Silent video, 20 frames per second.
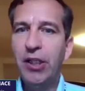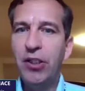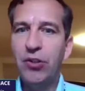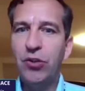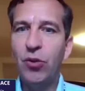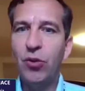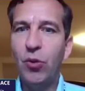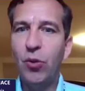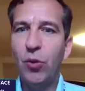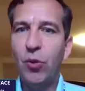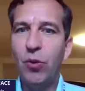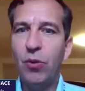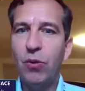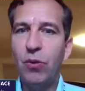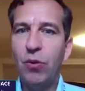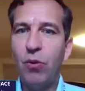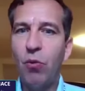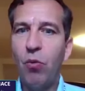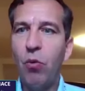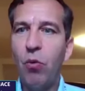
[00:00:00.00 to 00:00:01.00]
So
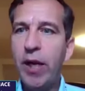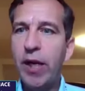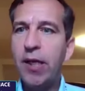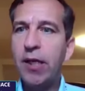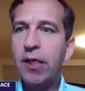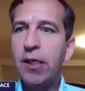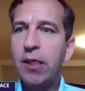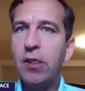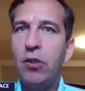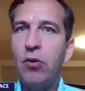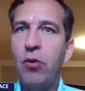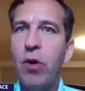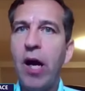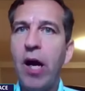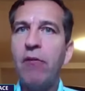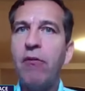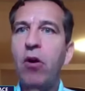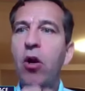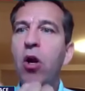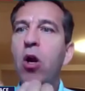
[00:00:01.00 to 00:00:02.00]
when you
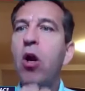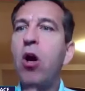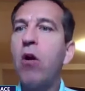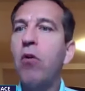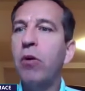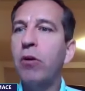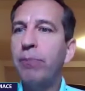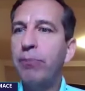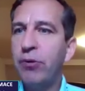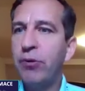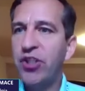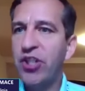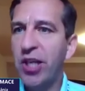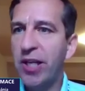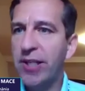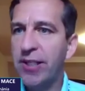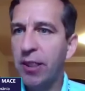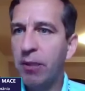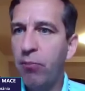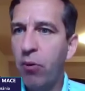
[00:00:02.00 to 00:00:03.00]
have a lower
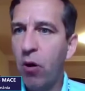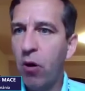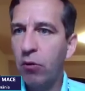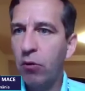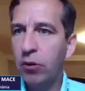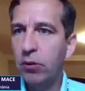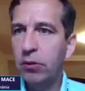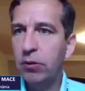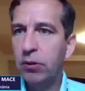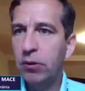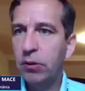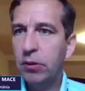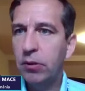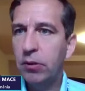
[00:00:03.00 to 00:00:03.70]
purchasing power,